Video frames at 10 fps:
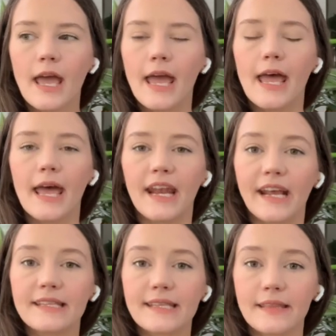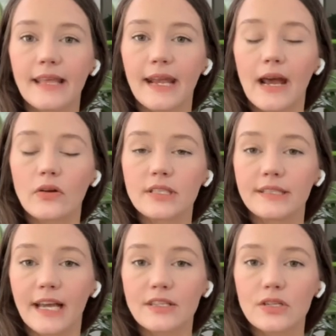and I sent that out to
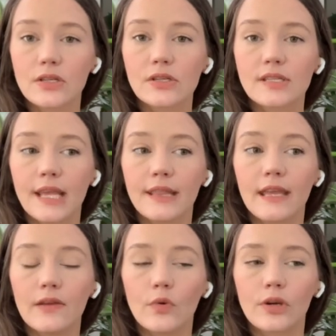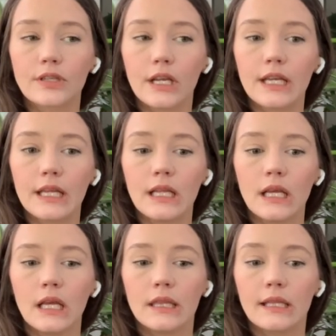testers, and they worked on it
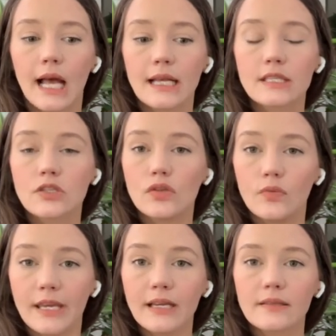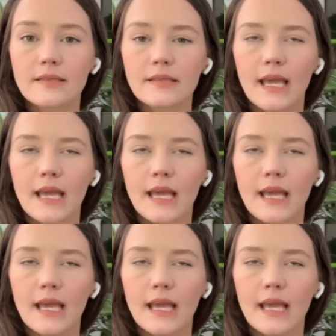the last two weeks.